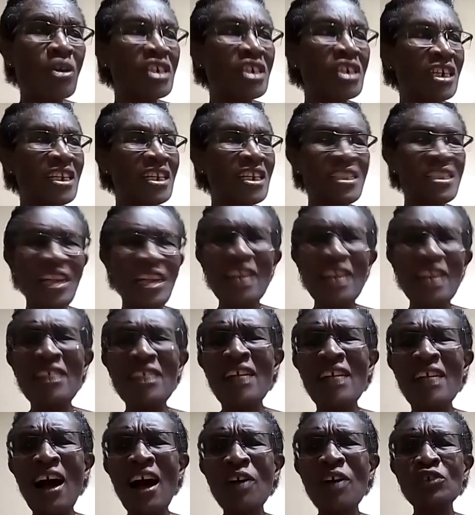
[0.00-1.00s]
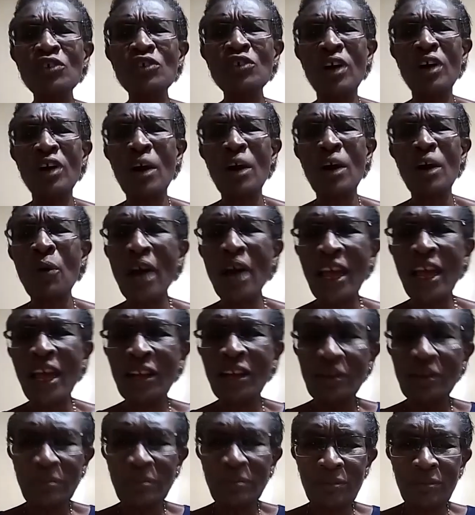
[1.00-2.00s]
He stayed in the house for a while.
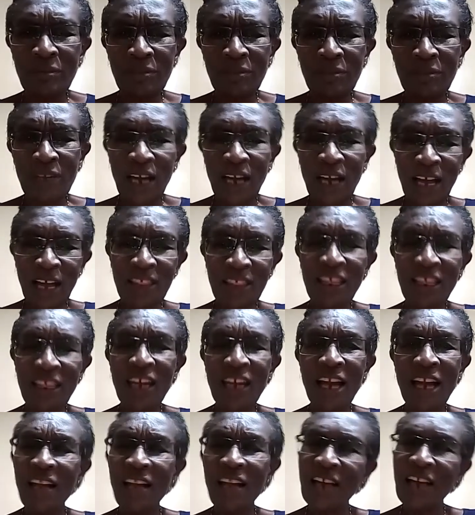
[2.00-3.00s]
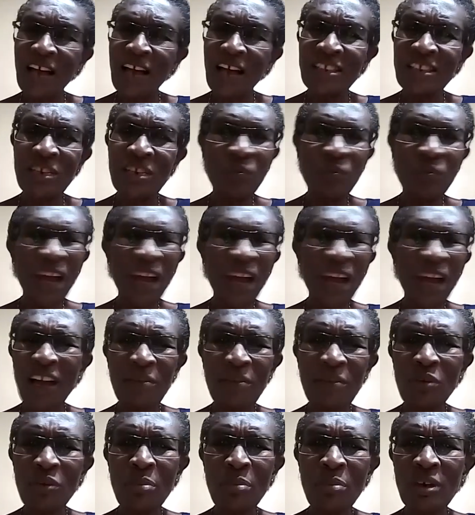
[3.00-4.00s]
And then I asked him, why have you
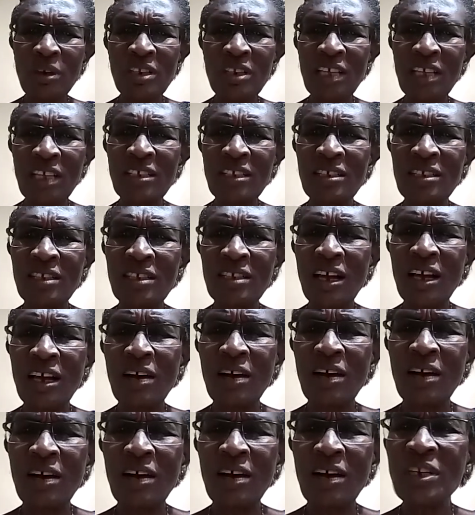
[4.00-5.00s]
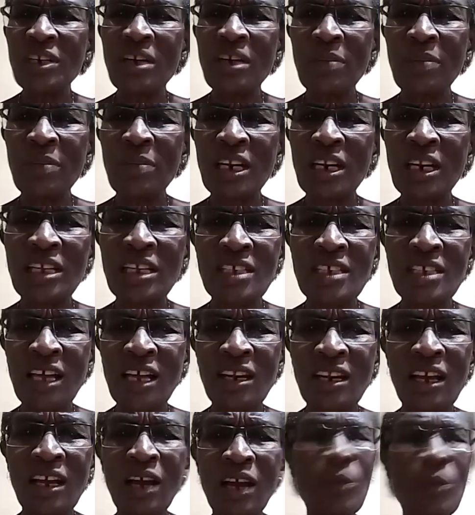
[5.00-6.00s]
bought this vitamin? He said,
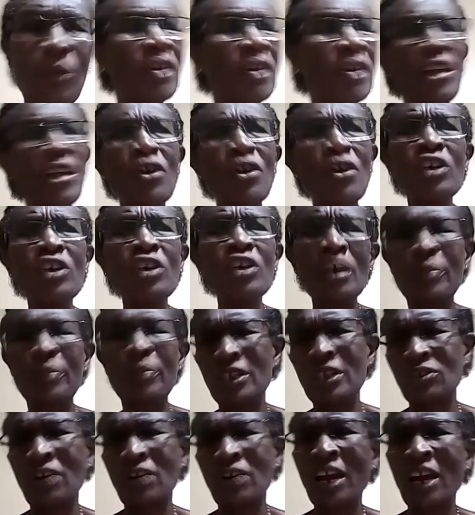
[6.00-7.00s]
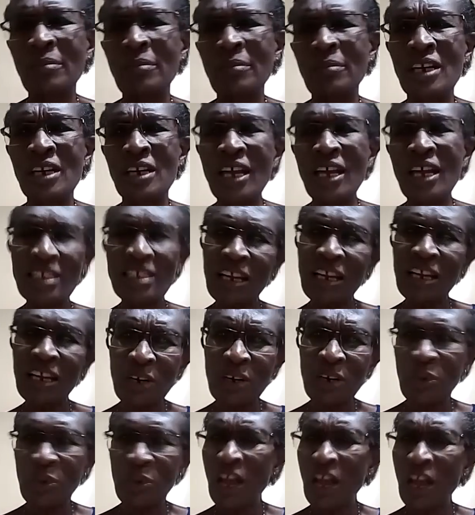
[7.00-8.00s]
well, the doctor prescribed it. I said, but we
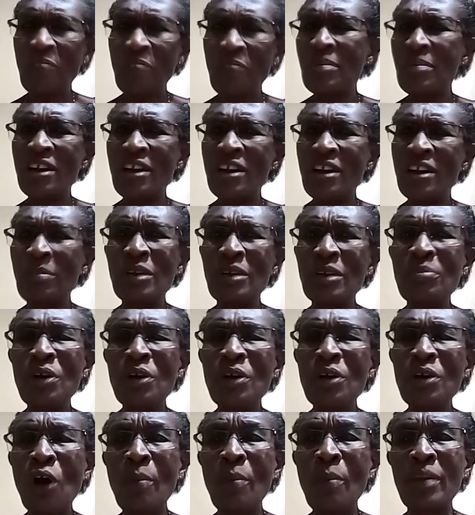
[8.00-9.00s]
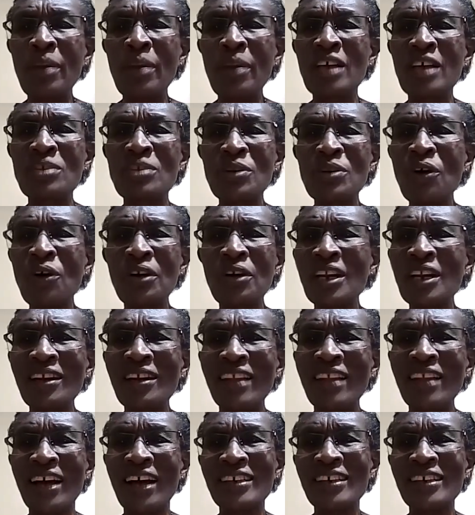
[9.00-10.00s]
have vitamin B complex. We don't need
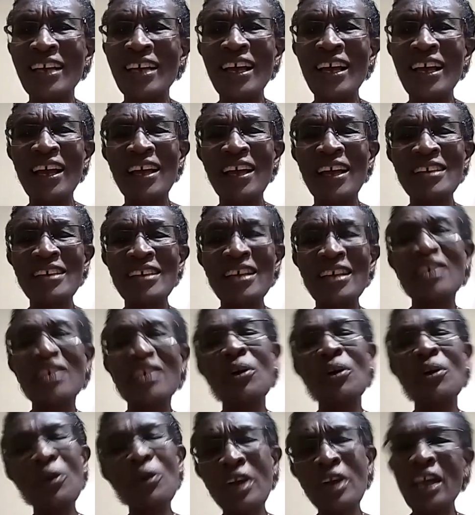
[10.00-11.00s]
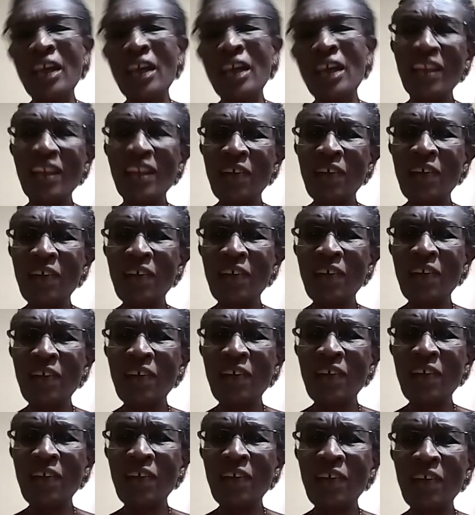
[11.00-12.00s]
that. He said, okay, he left it.
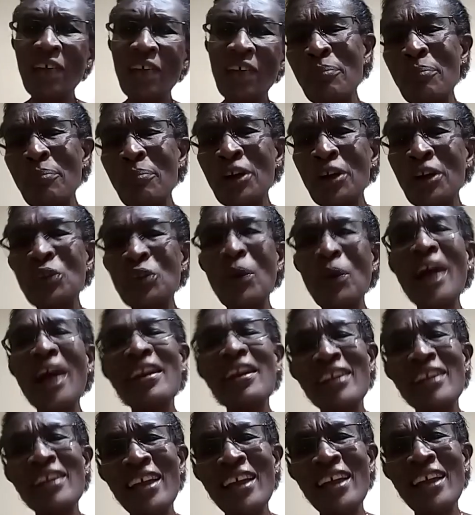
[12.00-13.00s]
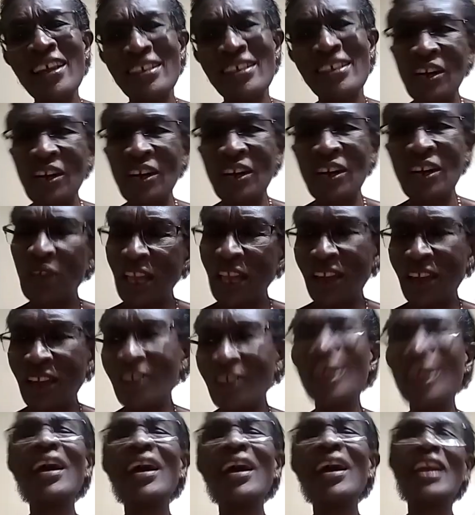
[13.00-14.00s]
Then at some point, one day he said, okay,
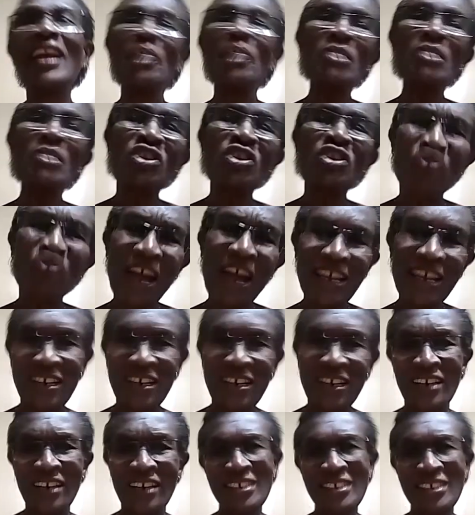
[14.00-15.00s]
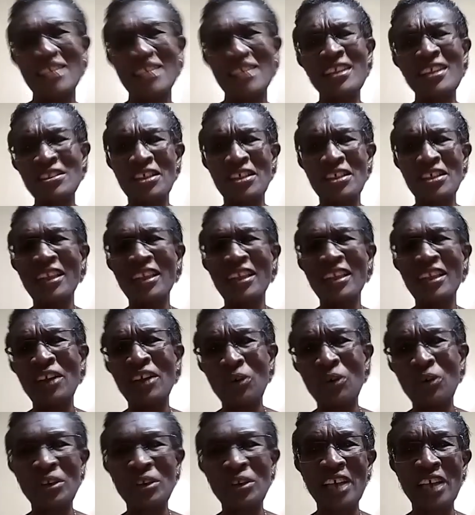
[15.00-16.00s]
let me try it and see this thing that the
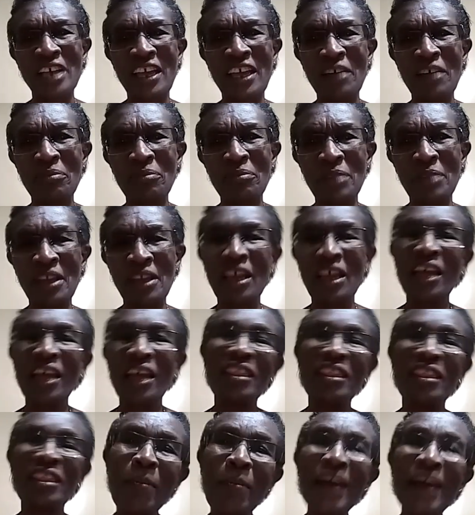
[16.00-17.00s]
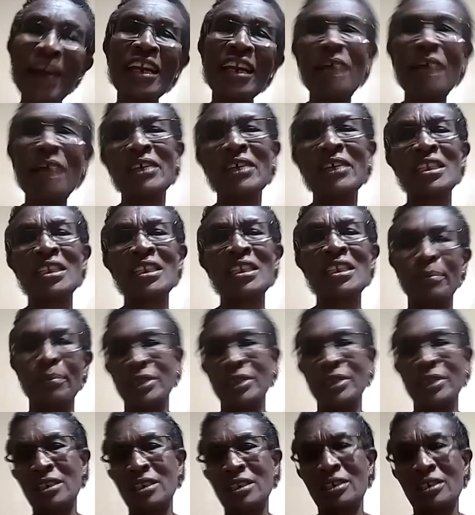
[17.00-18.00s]
doctor gave me. The man never
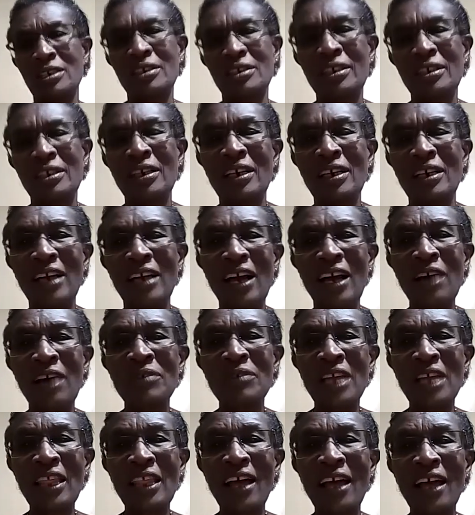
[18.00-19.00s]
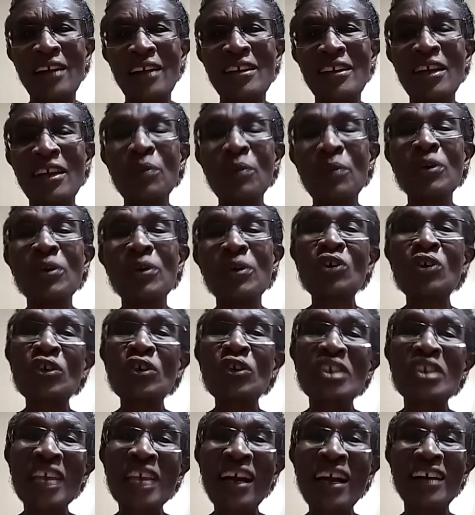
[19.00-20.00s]
slept after that. He was so
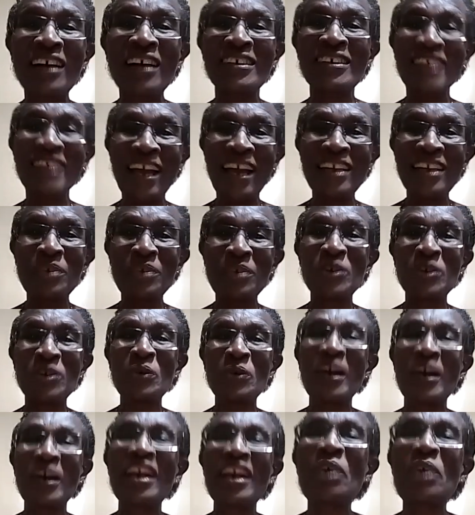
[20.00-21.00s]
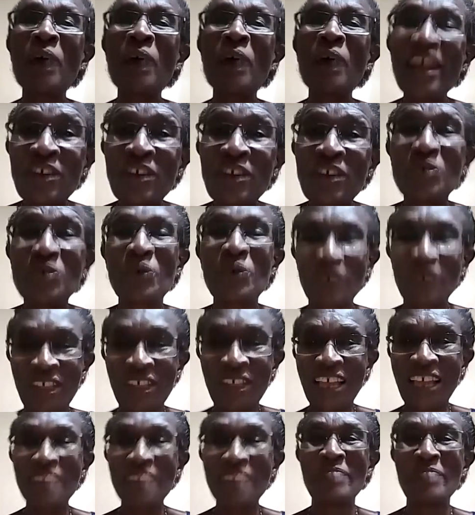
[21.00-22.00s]
sick at night, he was wondering why he took
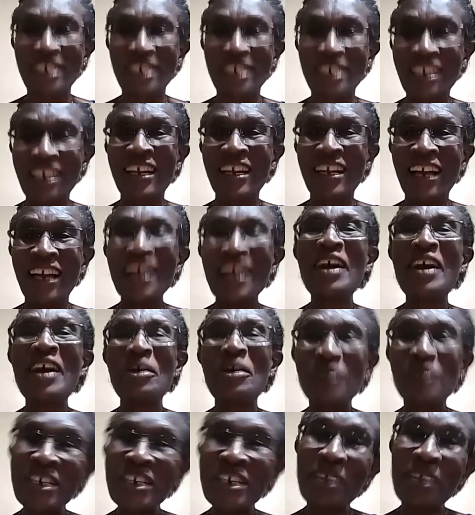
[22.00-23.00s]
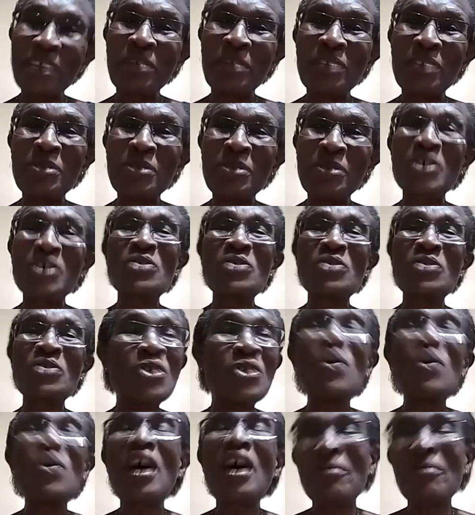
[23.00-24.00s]
that particular vitamin, because we
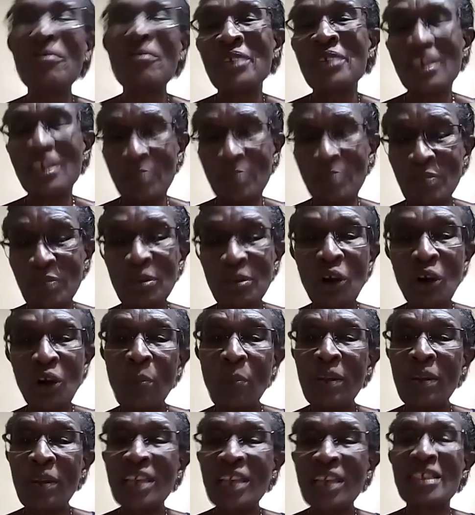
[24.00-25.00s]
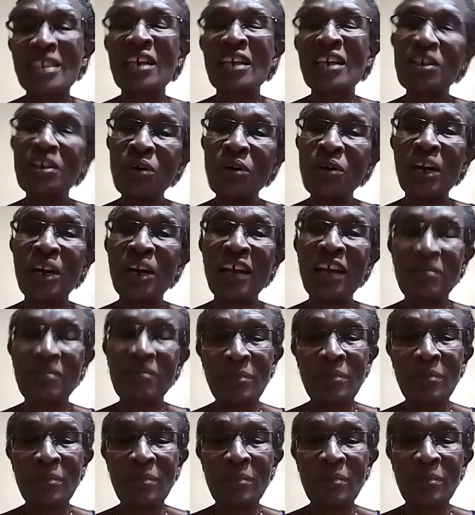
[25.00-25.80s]
do have vitamin B complex in your life.